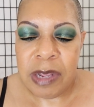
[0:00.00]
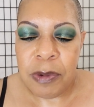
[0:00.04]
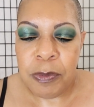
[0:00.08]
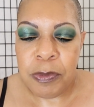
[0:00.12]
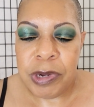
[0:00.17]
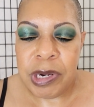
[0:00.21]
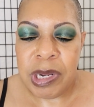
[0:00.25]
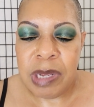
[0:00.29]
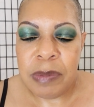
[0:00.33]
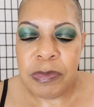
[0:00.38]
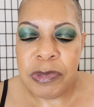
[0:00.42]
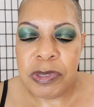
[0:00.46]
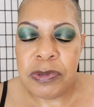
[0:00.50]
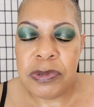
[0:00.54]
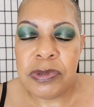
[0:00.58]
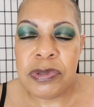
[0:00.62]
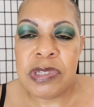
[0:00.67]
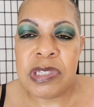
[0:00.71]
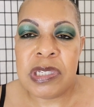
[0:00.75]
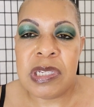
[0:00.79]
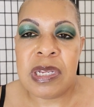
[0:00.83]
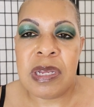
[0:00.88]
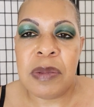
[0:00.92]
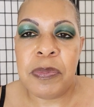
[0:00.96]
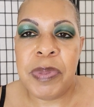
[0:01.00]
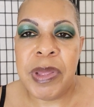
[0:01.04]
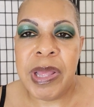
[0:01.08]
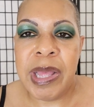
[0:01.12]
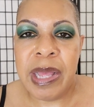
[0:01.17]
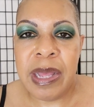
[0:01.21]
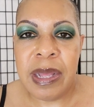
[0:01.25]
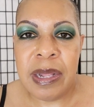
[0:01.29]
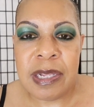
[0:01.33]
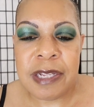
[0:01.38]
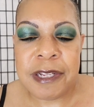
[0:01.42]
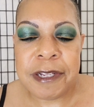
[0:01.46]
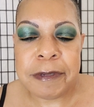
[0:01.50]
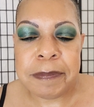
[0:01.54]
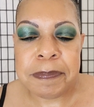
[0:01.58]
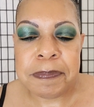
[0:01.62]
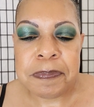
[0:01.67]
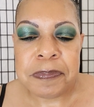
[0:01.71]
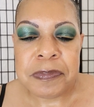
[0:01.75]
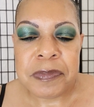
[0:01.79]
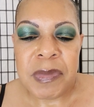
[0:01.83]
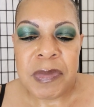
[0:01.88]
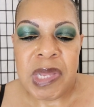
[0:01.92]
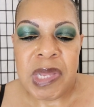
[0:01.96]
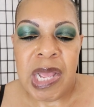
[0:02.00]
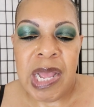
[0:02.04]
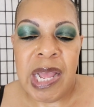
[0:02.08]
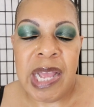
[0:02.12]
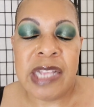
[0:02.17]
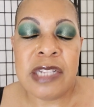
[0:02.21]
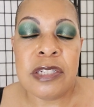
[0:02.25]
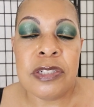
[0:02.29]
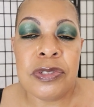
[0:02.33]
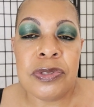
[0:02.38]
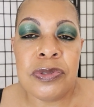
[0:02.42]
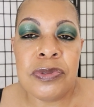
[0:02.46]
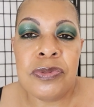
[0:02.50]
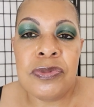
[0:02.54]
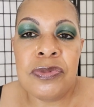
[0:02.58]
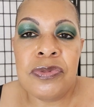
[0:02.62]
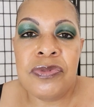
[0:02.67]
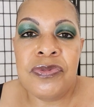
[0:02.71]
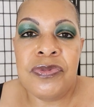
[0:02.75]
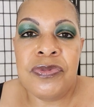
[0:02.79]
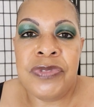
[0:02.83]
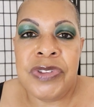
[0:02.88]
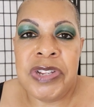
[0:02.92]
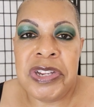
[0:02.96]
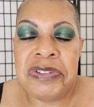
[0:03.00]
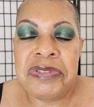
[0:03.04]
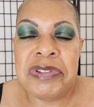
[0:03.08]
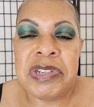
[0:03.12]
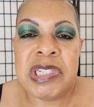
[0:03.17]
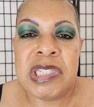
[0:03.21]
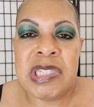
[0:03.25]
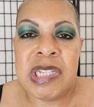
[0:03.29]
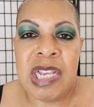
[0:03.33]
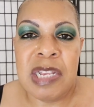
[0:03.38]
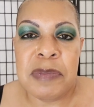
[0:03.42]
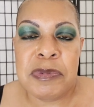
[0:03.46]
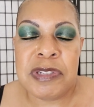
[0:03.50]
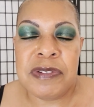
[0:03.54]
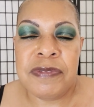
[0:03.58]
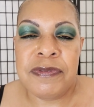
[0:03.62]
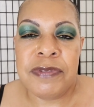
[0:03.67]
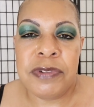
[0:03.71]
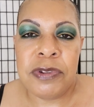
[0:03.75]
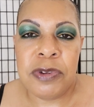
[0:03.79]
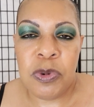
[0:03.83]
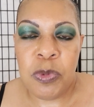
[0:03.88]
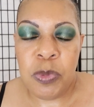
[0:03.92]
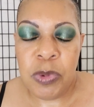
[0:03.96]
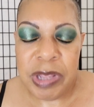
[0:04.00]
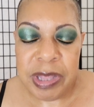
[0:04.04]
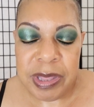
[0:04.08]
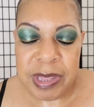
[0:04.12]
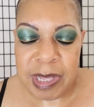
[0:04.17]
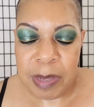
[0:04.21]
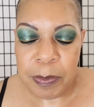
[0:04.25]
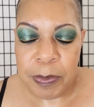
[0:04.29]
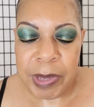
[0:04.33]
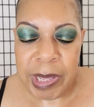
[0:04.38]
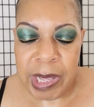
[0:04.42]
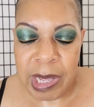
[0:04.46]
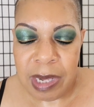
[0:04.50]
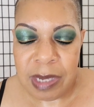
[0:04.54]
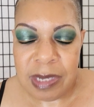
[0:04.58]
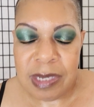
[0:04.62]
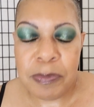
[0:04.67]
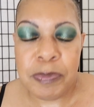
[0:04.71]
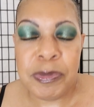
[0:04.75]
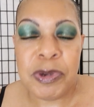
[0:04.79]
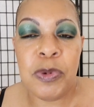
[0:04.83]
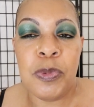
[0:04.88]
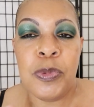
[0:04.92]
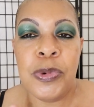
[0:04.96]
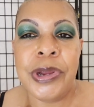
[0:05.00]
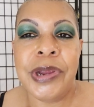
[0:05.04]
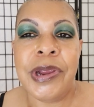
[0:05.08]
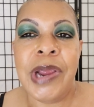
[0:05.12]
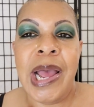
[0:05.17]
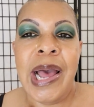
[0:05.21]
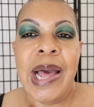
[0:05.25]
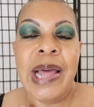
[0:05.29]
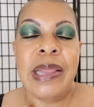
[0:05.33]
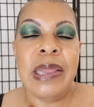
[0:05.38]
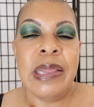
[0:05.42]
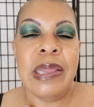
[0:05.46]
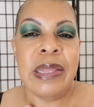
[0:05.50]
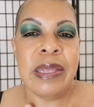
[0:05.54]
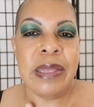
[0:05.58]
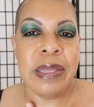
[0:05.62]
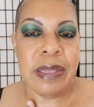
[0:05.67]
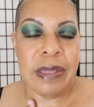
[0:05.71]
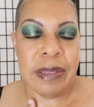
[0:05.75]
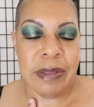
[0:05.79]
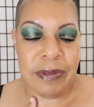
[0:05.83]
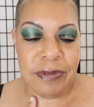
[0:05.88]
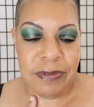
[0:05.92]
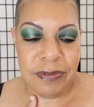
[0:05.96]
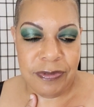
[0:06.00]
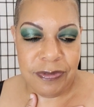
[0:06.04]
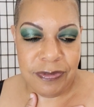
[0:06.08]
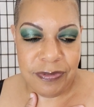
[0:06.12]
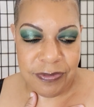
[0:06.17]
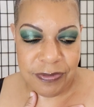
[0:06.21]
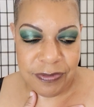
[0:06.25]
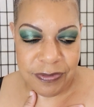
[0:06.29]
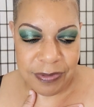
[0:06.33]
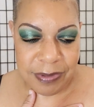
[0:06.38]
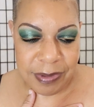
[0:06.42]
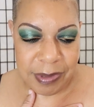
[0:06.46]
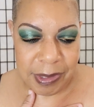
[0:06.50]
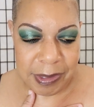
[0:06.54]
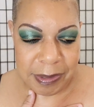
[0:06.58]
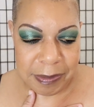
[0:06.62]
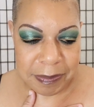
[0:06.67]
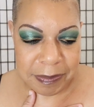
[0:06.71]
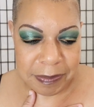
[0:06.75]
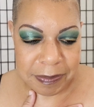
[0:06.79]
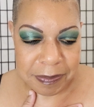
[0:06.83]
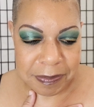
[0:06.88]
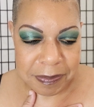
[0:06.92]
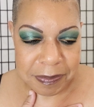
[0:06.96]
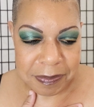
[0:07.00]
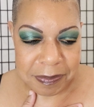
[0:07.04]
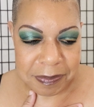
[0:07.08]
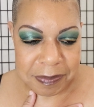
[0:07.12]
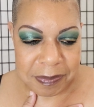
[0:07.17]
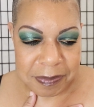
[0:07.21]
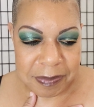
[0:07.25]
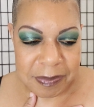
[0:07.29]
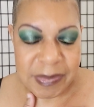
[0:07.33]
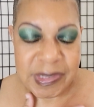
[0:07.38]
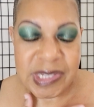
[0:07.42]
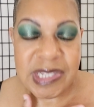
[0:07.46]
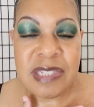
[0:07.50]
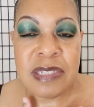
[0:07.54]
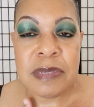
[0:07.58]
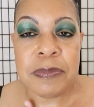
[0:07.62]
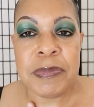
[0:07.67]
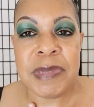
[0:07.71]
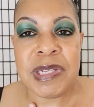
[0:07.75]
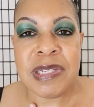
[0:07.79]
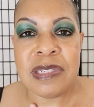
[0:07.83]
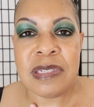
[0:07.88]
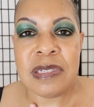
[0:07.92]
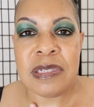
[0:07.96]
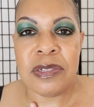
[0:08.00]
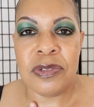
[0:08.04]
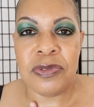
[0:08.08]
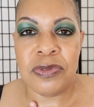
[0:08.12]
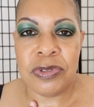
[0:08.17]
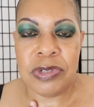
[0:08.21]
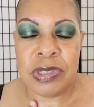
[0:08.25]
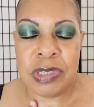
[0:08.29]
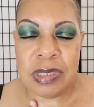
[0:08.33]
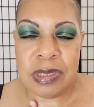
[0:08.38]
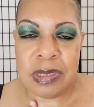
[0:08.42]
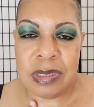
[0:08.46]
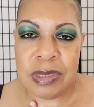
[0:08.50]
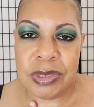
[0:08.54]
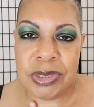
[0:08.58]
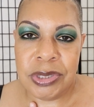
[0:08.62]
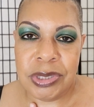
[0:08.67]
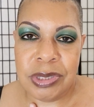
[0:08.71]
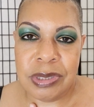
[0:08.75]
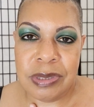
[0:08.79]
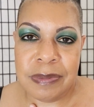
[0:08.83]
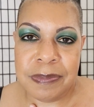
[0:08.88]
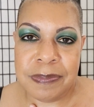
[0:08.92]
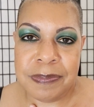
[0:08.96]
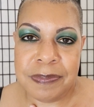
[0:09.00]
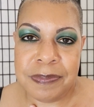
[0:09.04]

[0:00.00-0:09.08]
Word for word: And when I'm using a palette, I do various types of look with that palette. But where I live is messy grunge.